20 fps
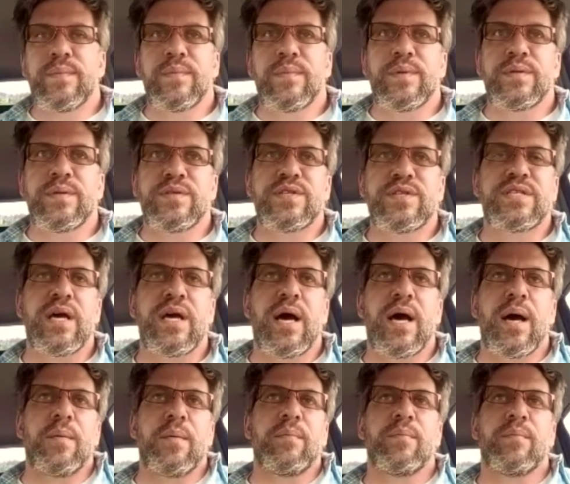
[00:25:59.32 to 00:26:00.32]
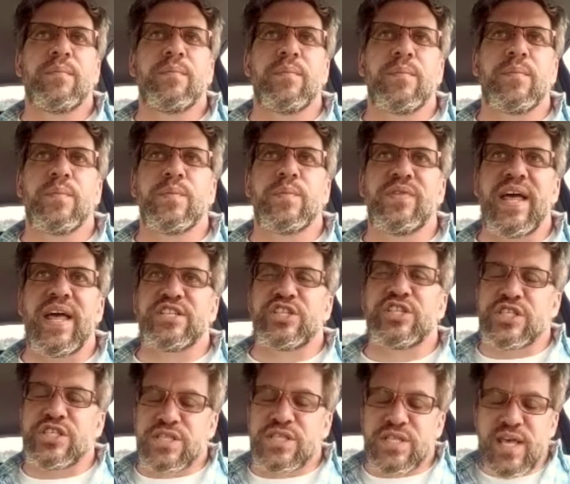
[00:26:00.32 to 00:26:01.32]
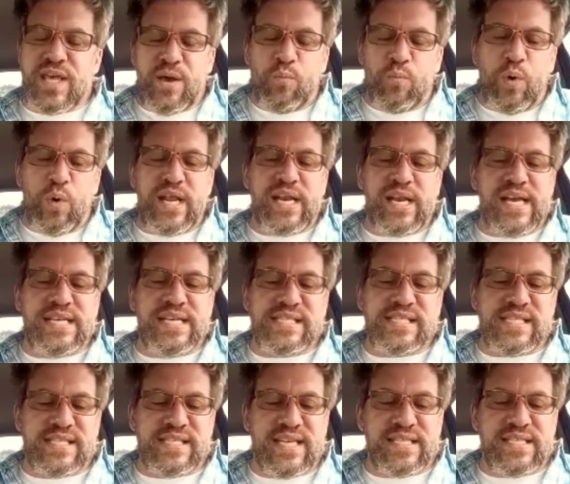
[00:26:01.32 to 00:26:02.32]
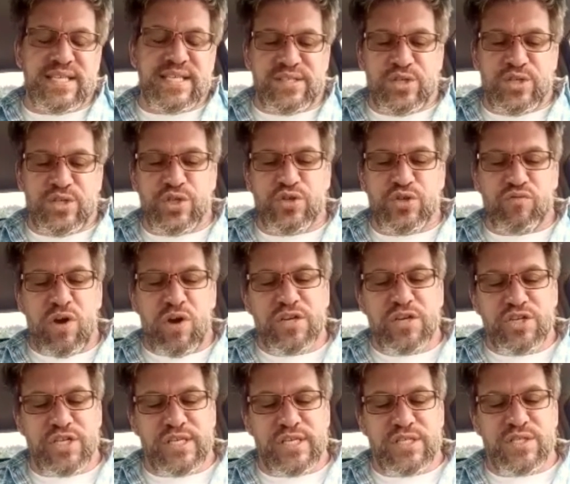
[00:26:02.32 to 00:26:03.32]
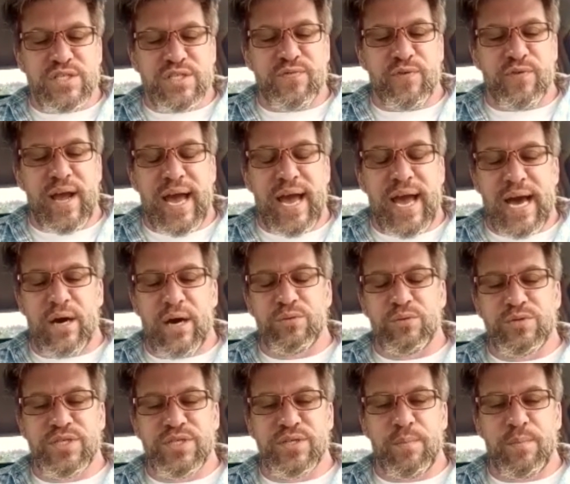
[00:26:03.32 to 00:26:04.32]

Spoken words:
some, like, just what it is it's instructions for how to